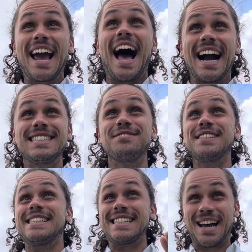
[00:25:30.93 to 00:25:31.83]

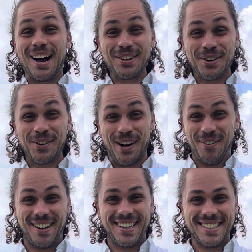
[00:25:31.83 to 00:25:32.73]
actively did not know who I
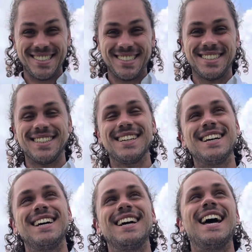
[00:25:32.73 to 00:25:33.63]
was,
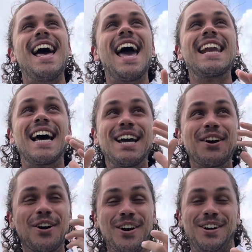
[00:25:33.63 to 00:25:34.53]
and I
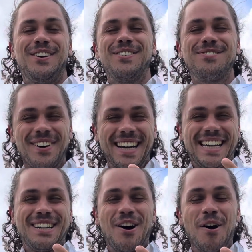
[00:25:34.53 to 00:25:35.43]
heard
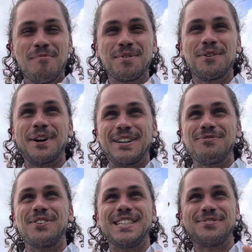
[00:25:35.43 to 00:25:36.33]
fucking Oprah
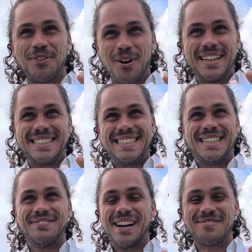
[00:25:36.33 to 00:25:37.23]
Winfrey's voice
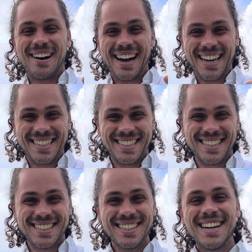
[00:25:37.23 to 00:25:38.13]
in my mind
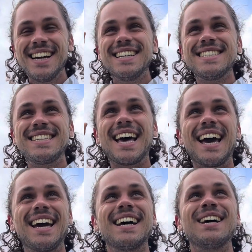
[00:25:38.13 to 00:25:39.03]

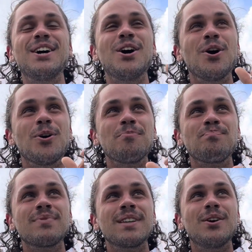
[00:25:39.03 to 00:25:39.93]
say
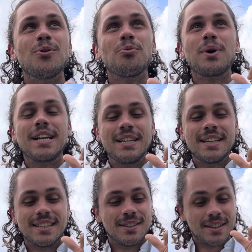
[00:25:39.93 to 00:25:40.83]

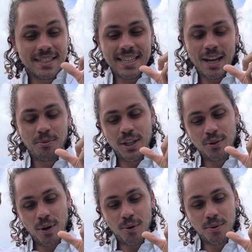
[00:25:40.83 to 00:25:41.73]
when you
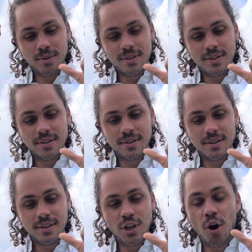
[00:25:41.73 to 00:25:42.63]
don't
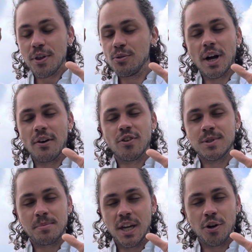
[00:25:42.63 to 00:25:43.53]
know that you come from
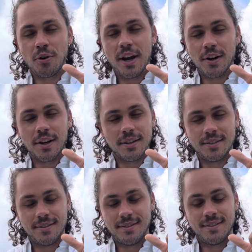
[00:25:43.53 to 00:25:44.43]
something greater
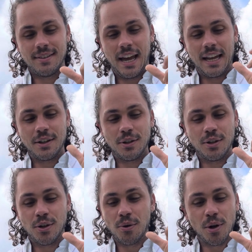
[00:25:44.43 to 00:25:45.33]
and
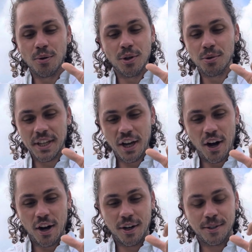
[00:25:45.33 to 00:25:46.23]
you don't know who you really
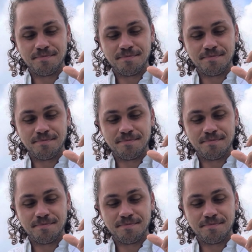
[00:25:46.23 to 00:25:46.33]
are.